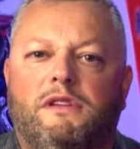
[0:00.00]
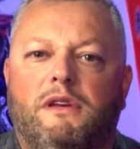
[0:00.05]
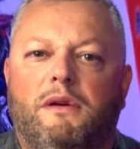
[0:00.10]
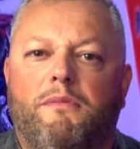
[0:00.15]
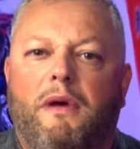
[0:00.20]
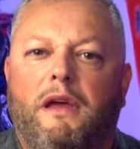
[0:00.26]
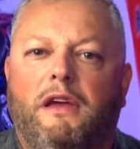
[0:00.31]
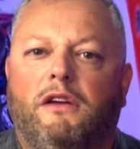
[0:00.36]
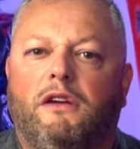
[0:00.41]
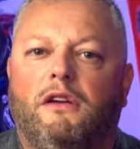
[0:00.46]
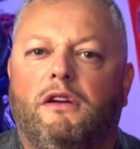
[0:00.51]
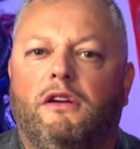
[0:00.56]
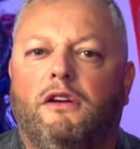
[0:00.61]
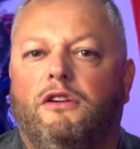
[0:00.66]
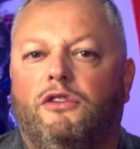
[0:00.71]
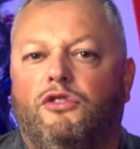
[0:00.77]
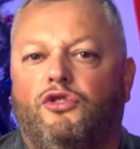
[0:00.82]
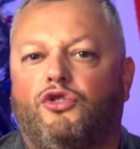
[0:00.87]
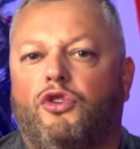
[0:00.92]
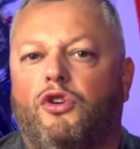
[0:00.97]
Make
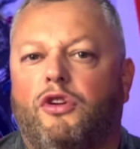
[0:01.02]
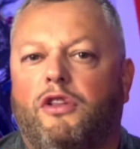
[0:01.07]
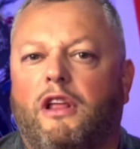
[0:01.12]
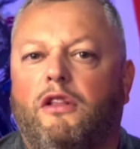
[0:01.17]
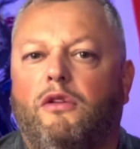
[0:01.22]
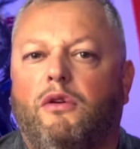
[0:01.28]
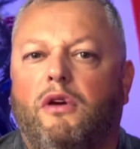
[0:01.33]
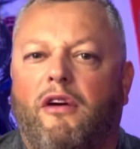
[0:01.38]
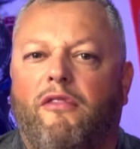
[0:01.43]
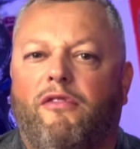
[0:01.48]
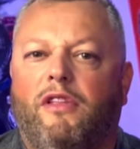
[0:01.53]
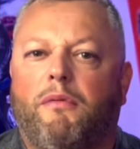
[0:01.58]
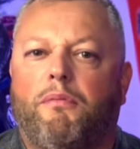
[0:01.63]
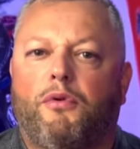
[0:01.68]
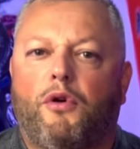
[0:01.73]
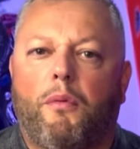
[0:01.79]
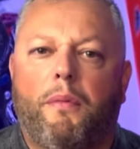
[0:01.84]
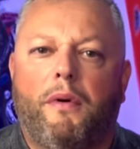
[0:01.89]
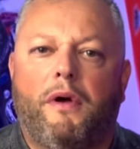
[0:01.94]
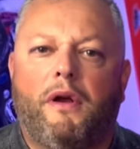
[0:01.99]
sure that you have the
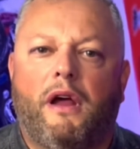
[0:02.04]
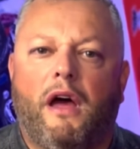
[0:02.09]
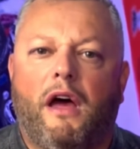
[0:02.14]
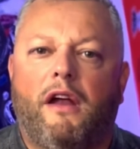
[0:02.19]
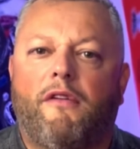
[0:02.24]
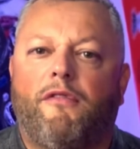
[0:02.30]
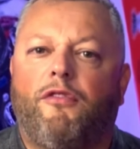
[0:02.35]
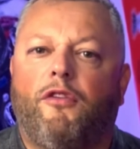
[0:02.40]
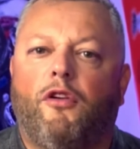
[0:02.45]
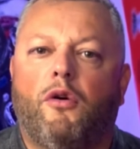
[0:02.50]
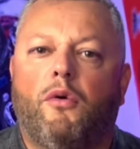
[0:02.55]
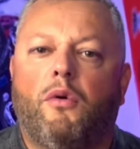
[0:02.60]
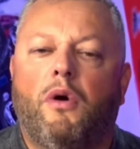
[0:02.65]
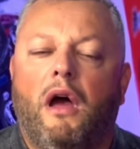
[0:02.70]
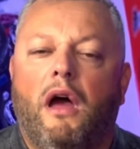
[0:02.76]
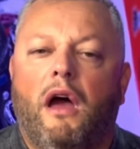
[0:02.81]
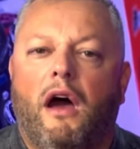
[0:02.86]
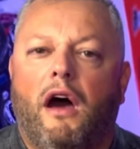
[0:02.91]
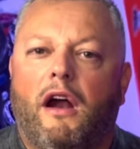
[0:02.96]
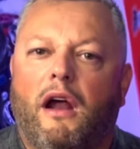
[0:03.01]
proper airflow
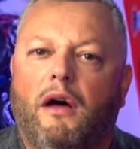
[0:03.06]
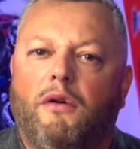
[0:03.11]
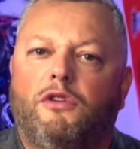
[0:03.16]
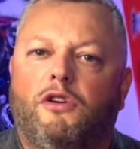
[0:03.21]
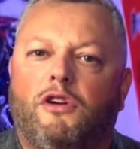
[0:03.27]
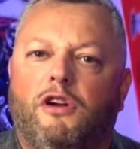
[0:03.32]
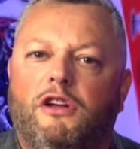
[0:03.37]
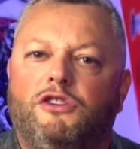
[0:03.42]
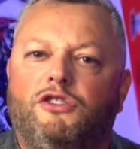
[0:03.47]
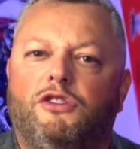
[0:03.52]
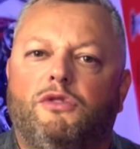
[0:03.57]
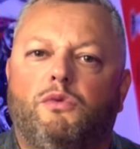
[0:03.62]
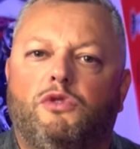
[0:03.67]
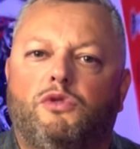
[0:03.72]
around your engine,